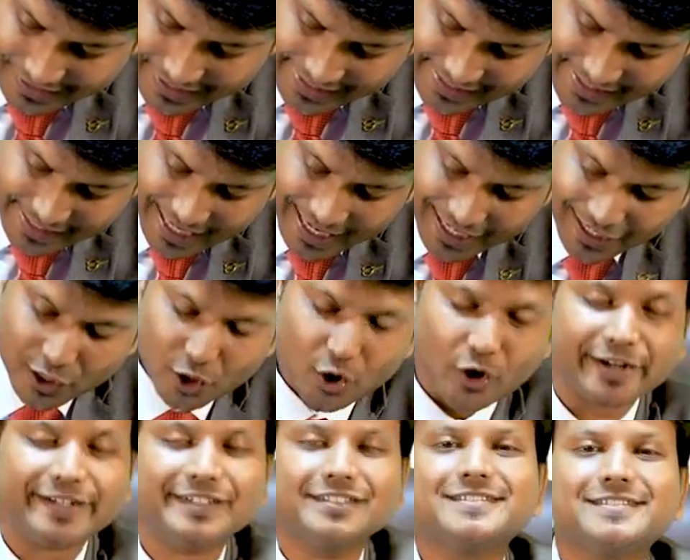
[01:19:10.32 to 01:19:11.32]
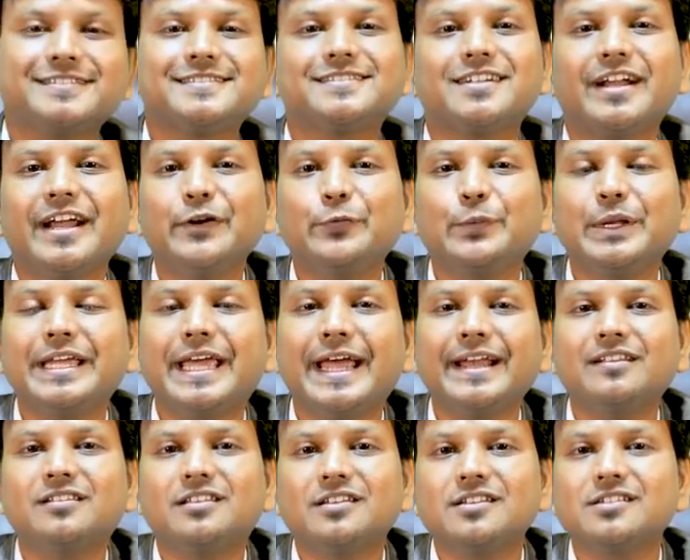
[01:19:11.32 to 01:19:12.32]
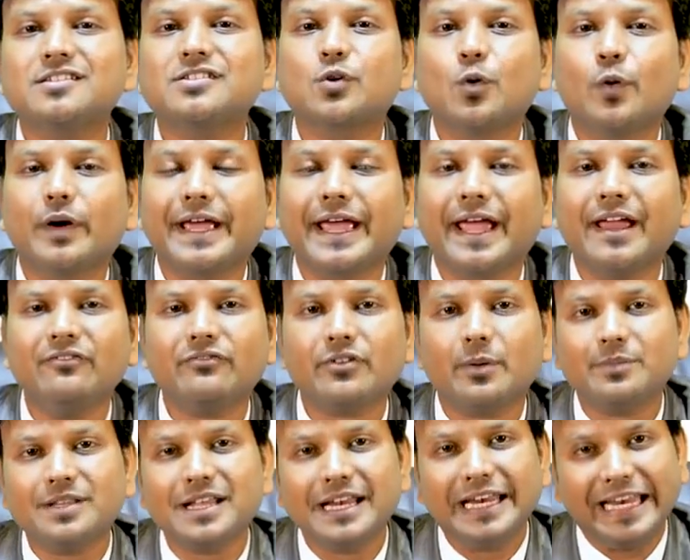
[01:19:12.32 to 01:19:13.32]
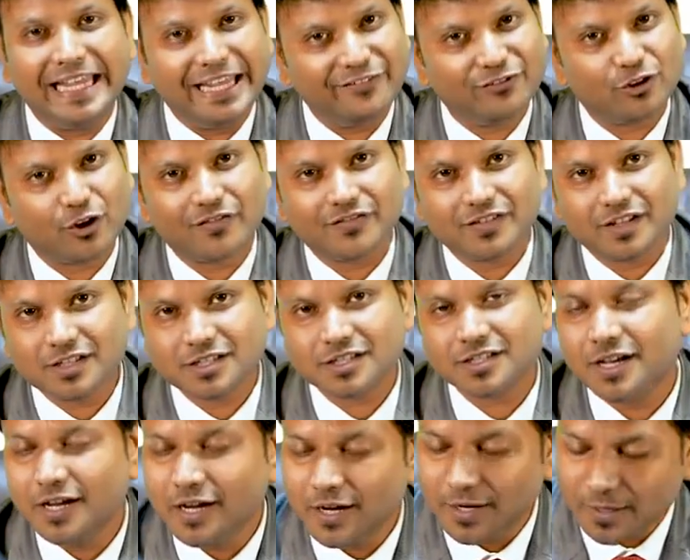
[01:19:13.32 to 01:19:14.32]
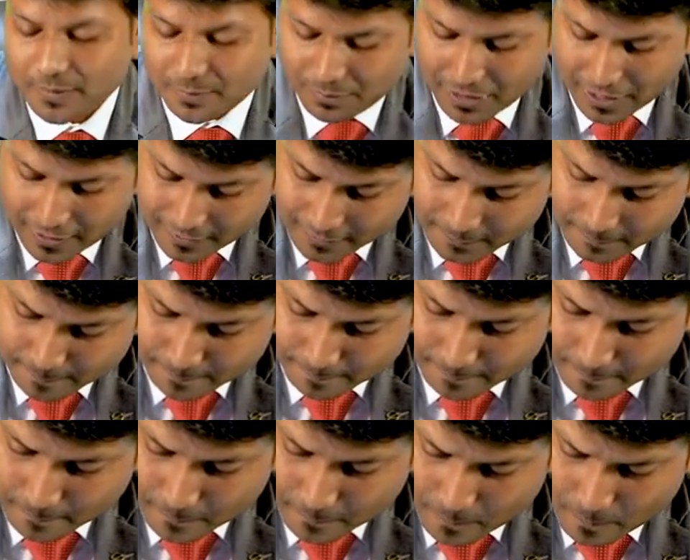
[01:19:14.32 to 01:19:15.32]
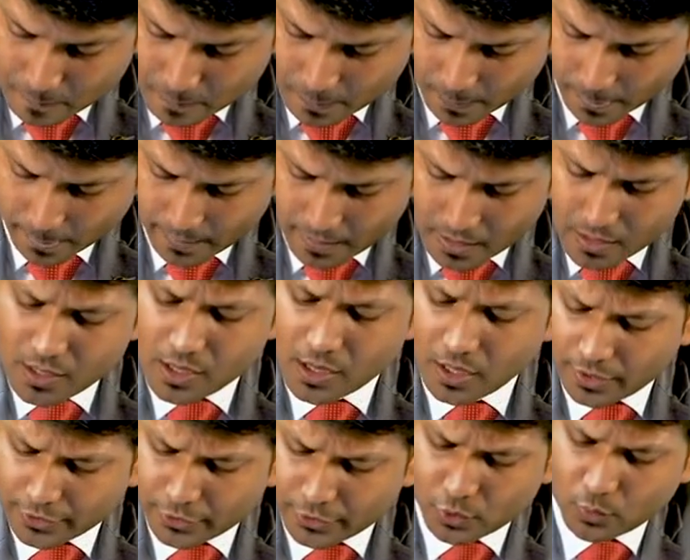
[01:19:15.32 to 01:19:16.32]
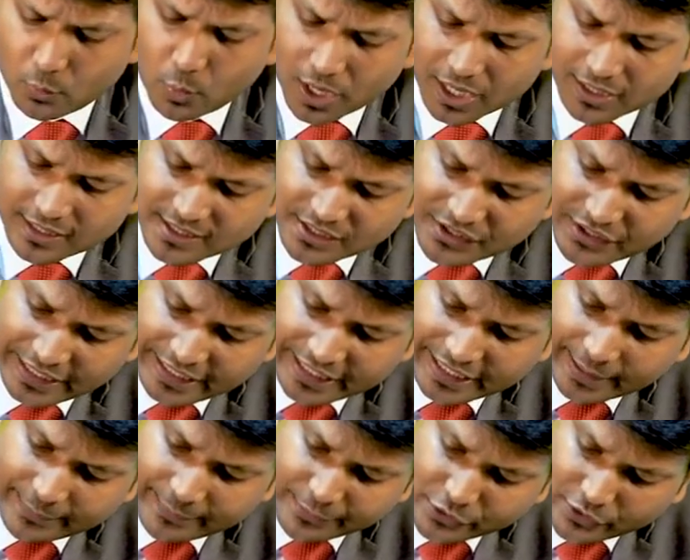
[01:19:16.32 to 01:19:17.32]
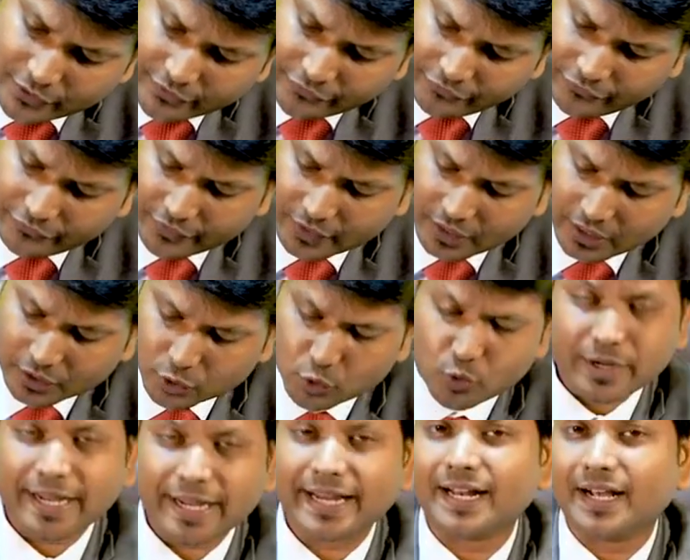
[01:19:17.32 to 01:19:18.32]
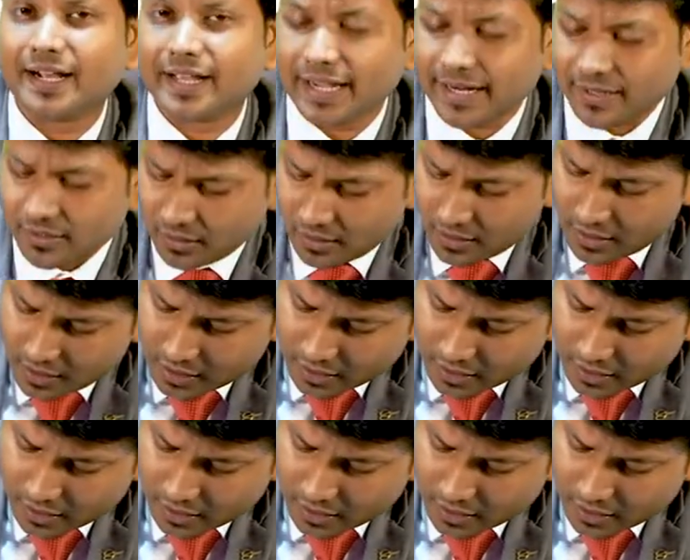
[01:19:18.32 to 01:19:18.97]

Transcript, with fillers: It's an alkaloid, right? We get this cocaine from the leaves of this plant. You know, what are the street names of cocaine again?